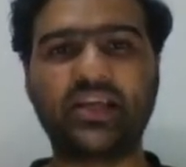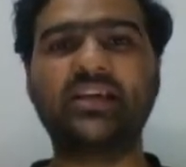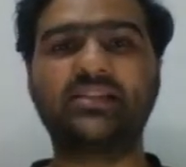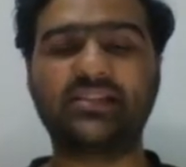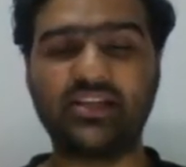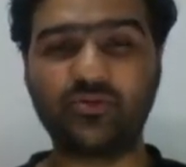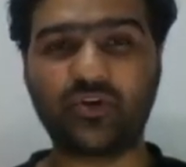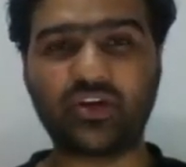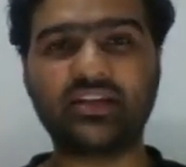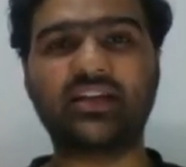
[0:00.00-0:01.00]
See
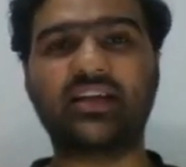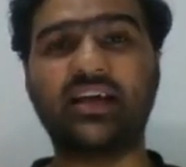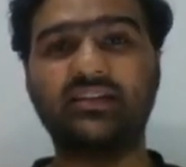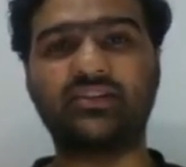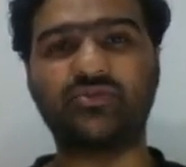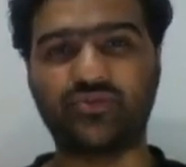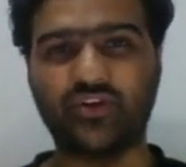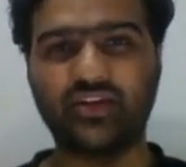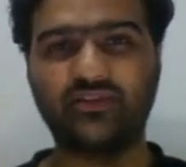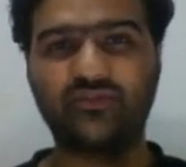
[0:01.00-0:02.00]
you on another
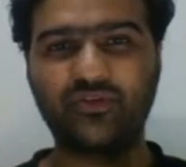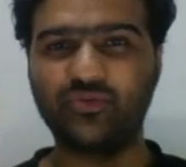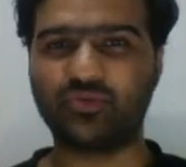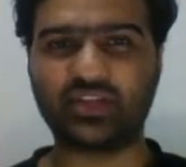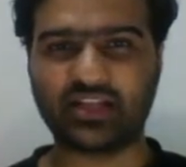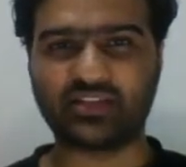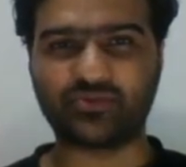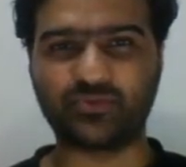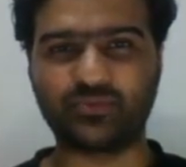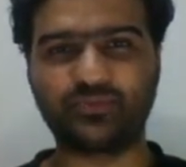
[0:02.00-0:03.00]
tutorial for Google Classroom.